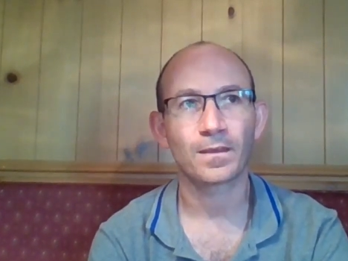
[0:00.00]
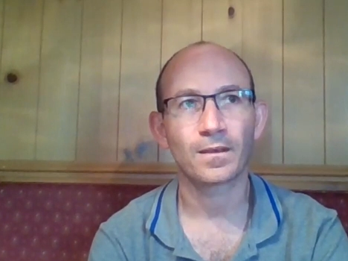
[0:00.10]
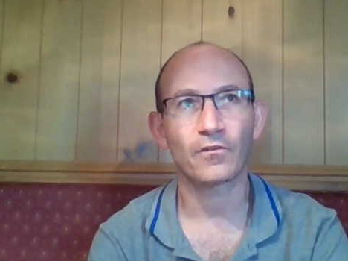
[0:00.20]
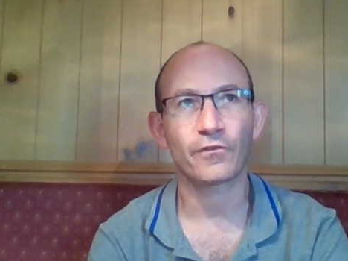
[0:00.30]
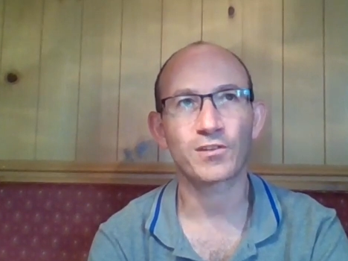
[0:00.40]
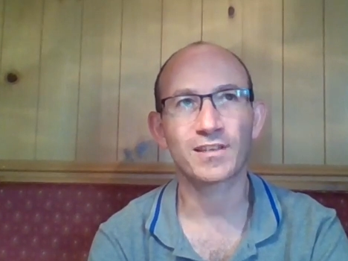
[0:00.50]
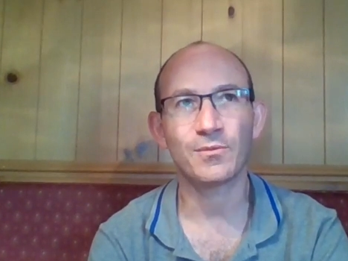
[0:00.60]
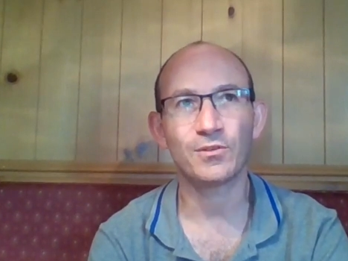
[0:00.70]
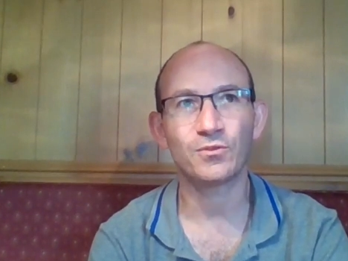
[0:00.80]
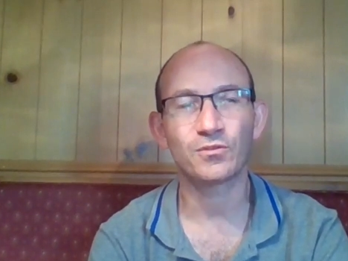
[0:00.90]
our first game,
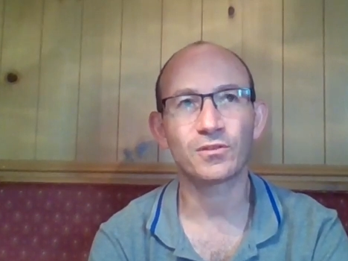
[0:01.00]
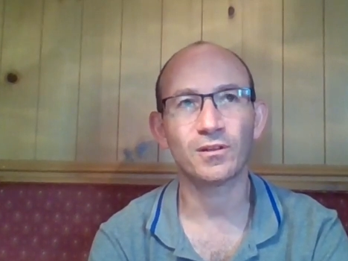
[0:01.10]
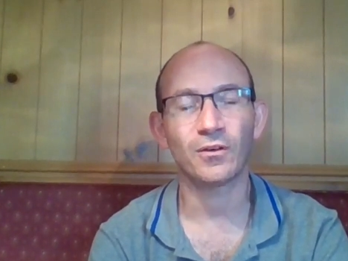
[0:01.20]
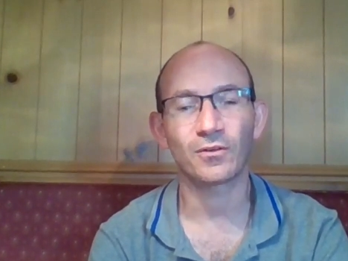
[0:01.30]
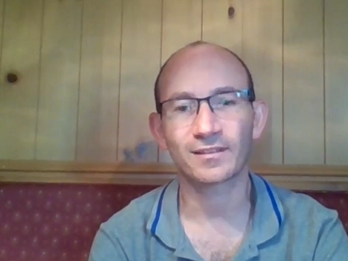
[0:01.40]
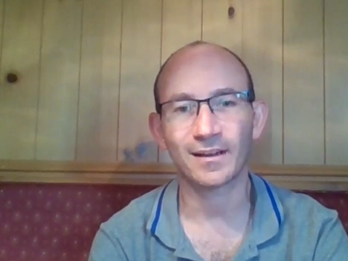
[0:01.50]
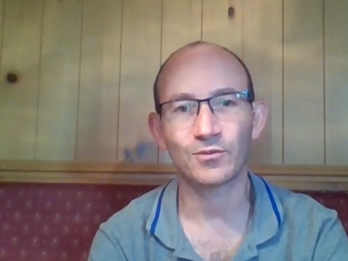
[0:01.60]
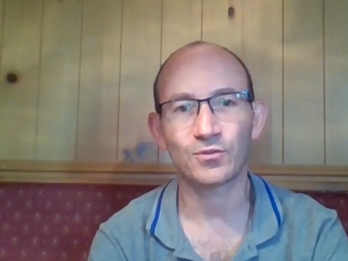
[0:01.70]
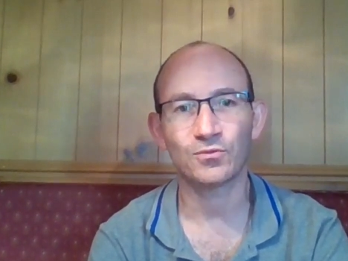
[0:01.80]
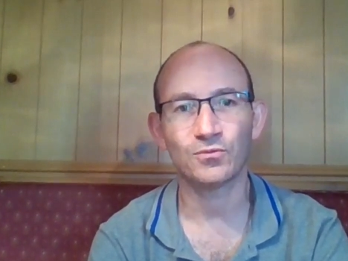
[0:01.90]
we took a long time
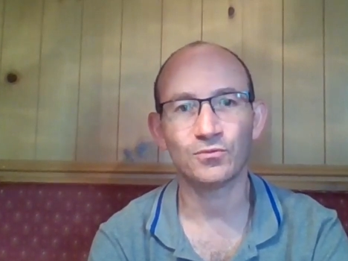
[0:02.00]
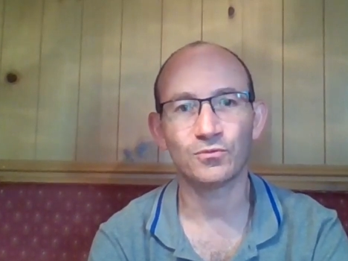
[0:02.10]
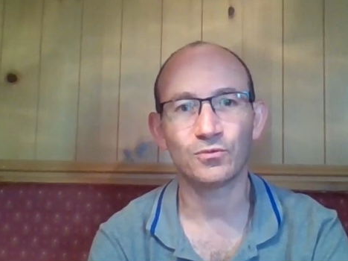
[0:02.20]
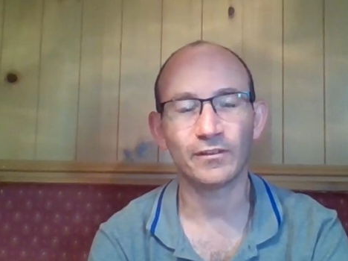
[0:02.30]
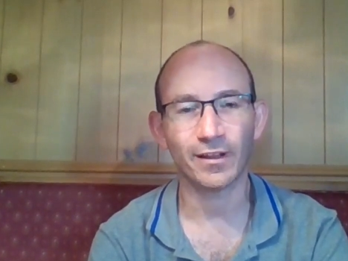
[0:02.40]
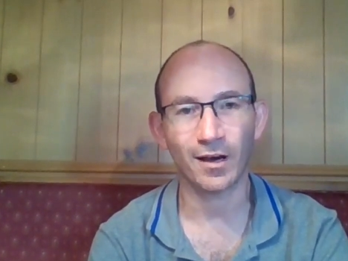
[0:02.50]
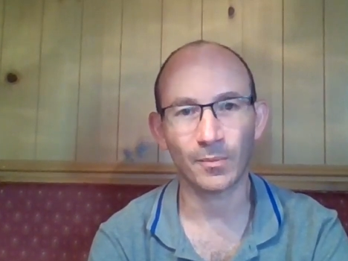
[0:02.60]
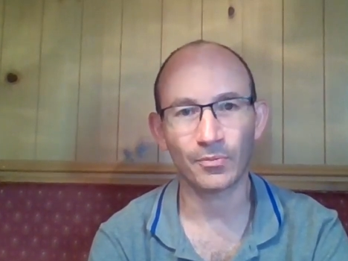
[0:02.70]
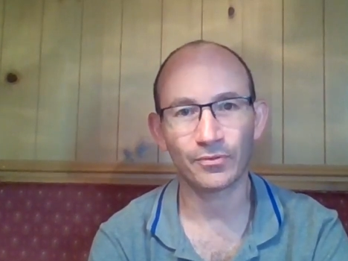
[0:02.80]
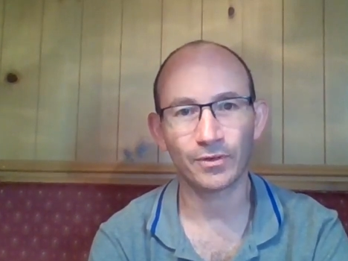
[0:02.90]
to
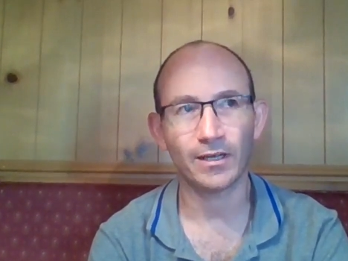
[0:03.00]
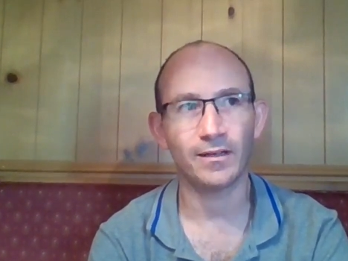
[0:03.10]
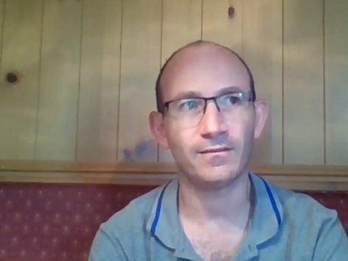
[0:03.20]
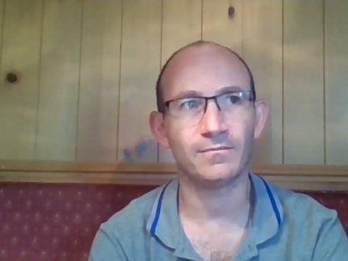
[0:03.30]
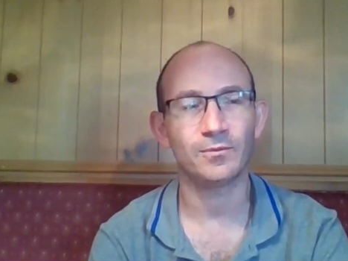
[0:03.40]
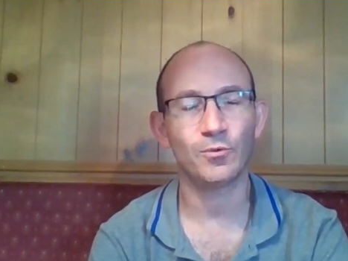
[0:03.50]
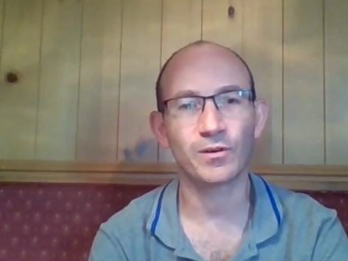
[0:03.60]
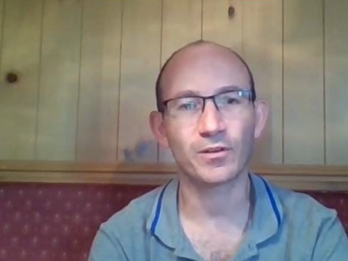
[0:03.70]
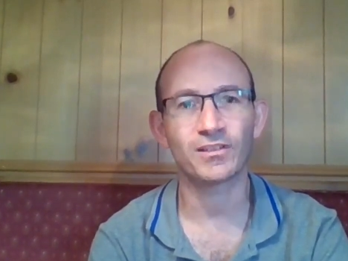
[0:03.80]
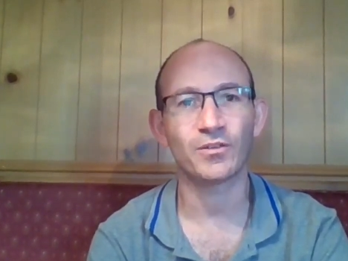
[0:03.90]
develop, and we were
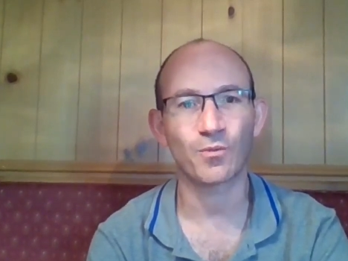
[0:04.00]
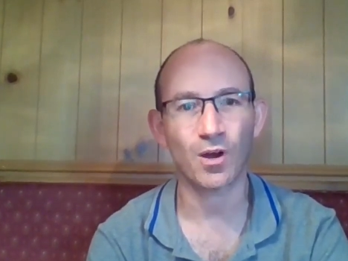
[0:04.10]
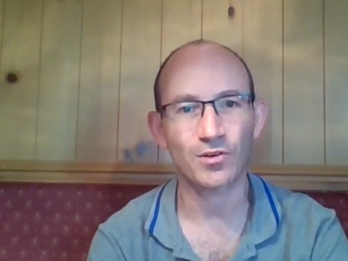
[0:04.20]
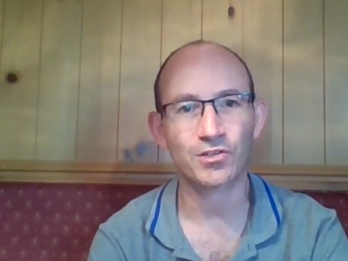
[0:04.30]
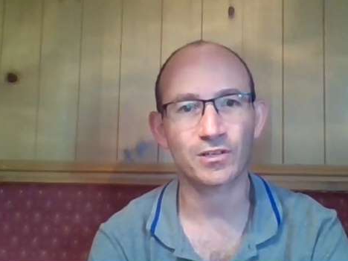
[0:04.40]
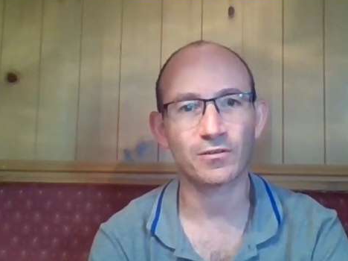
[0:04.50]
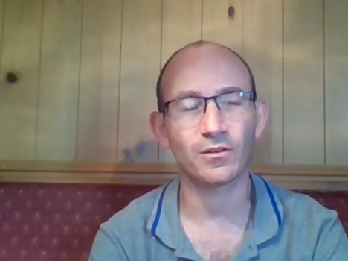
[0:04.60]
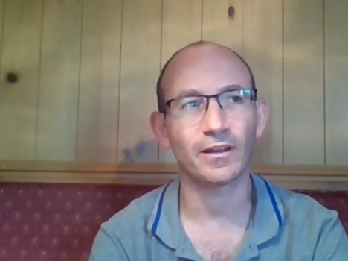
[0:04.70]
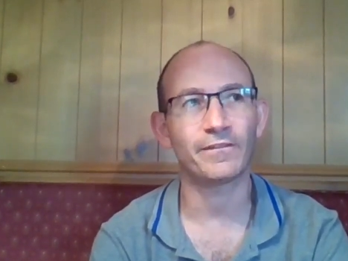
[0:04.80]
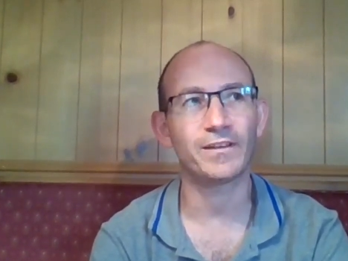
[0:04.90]
not in a rush and
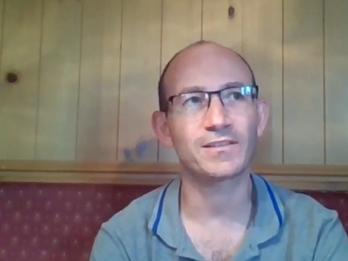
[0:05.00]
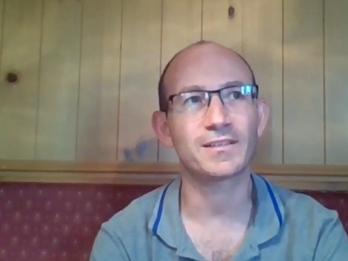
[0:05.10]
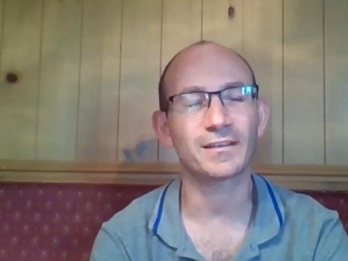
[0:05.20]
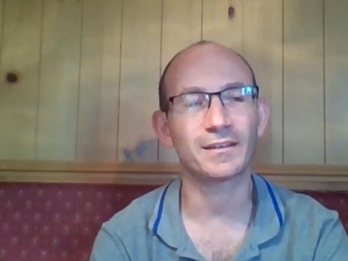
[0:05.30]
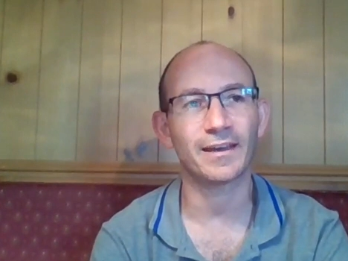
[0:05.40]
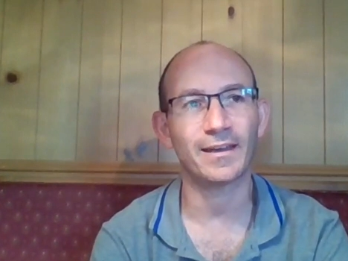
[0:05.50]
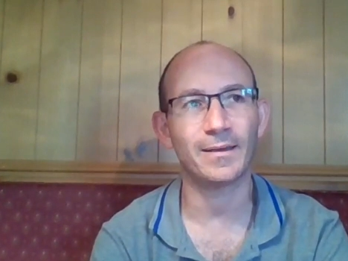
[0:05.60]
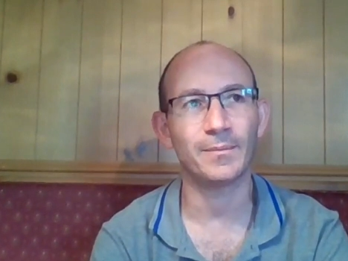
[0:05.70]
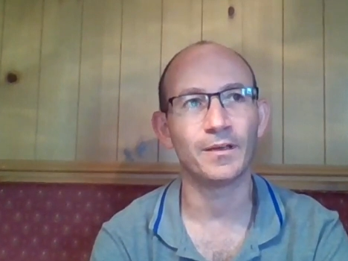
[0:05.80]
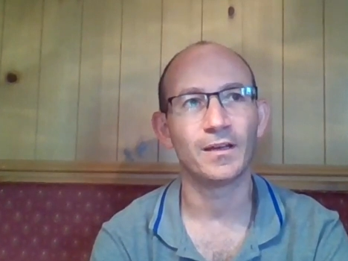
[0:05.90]
all. I think the second
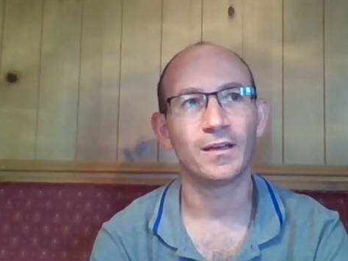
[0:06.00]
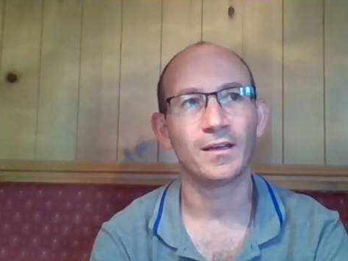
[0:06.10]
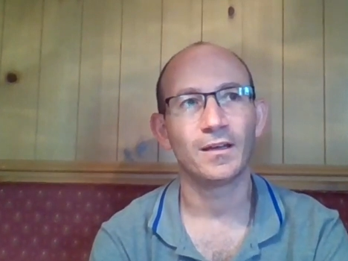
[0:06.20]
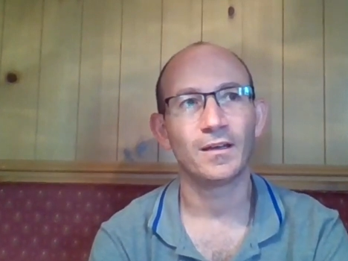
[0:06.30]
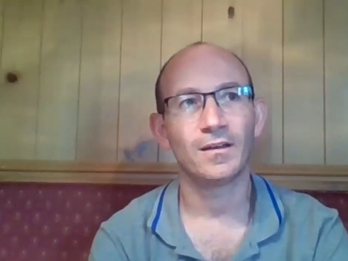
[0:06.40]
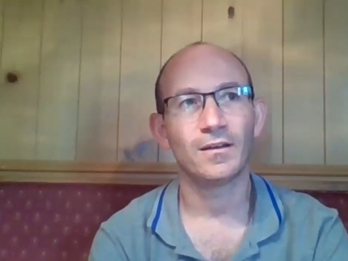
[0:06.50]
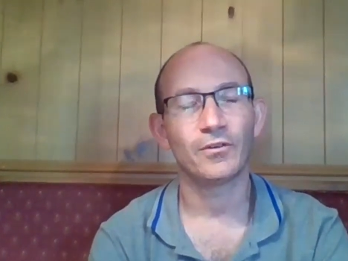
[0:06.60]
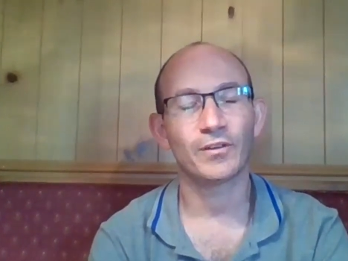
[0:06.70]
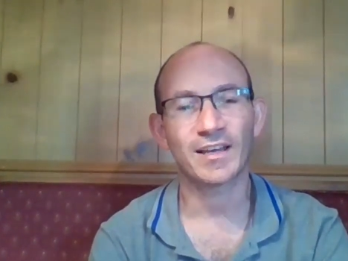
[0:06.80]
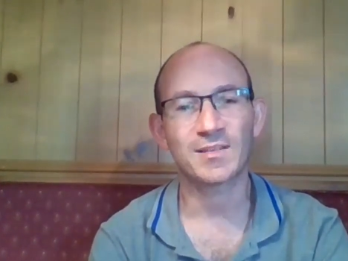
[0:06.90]
game,
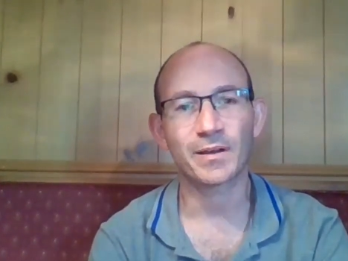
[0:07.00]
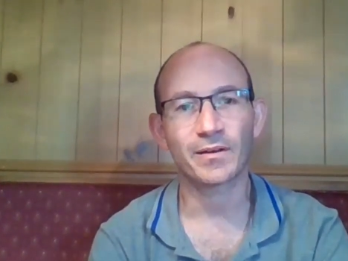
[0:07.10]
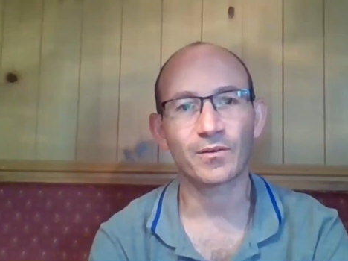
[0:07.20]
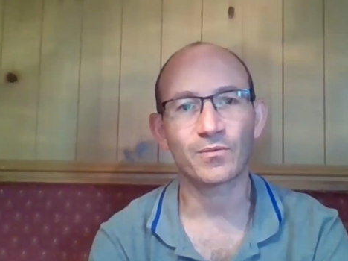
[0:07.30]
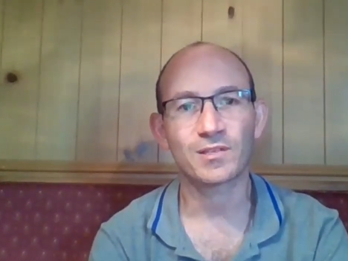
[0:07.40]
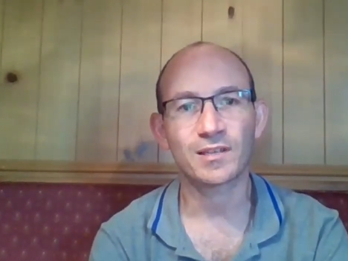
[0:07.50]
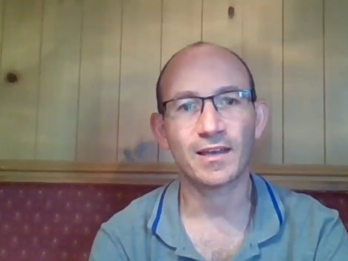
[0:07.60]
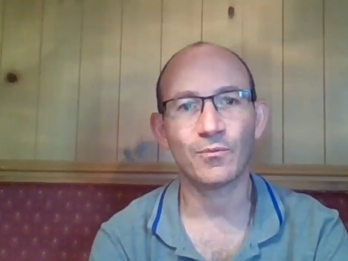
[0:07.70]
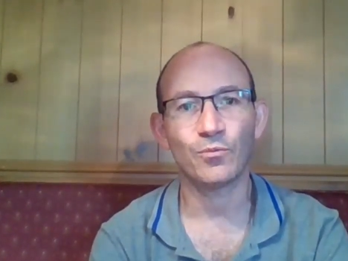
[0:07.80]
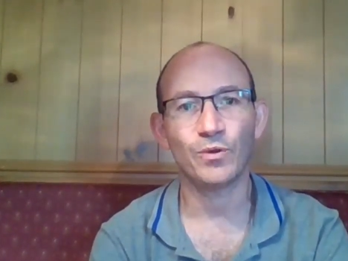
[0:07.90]
for Dice Manor, we
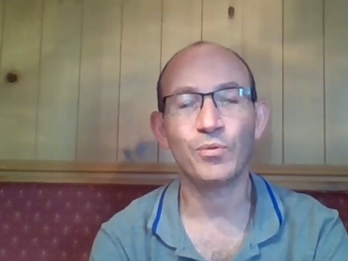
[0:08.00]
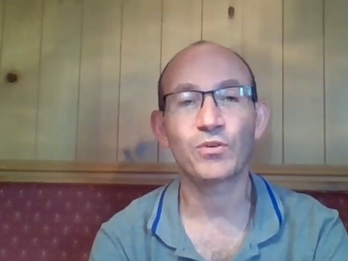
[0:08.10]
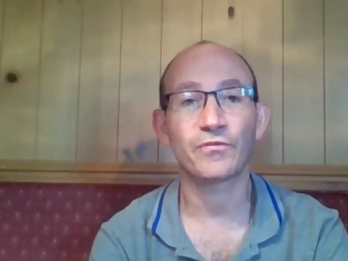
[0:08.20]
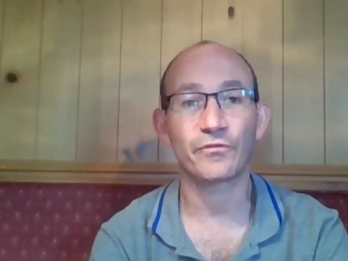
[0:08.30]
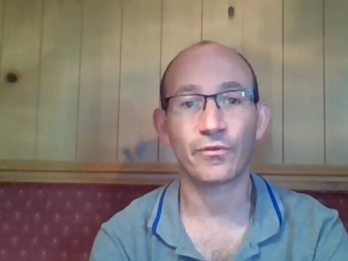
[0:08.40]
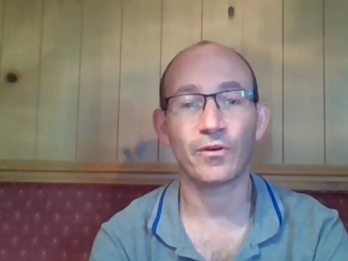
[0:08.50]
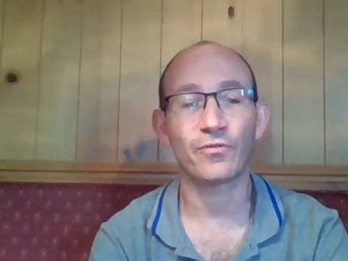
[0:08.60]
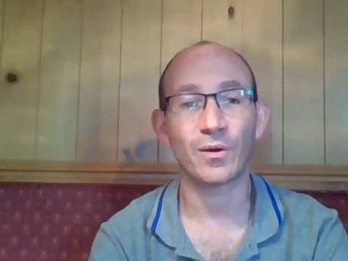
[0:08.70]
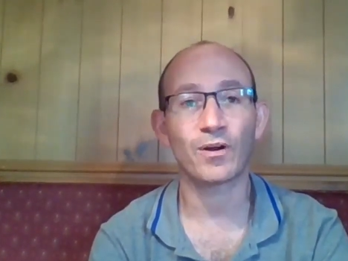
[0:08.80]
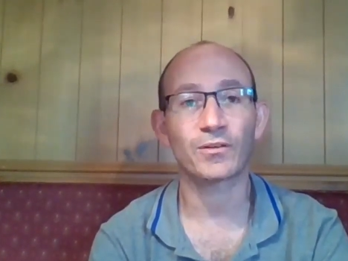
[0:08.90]
said we put a
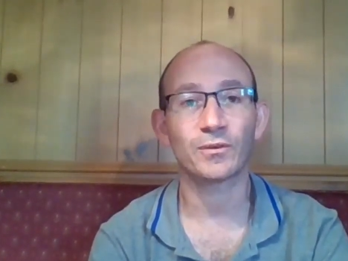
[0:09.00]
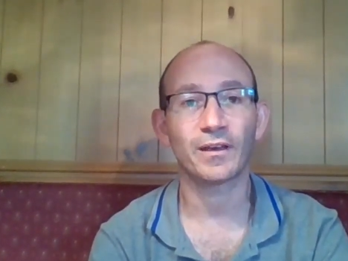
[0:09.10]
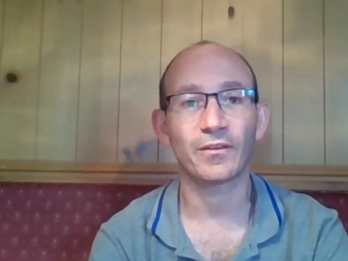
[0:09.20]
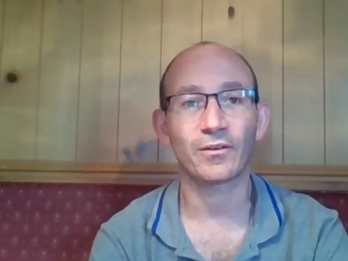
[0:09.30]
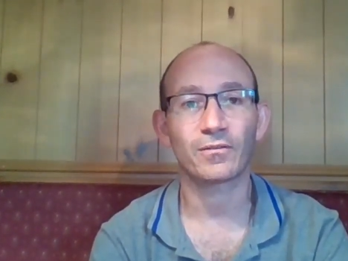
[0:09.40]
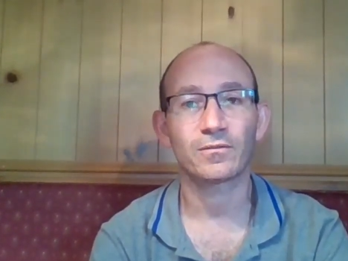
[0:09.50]
framework together.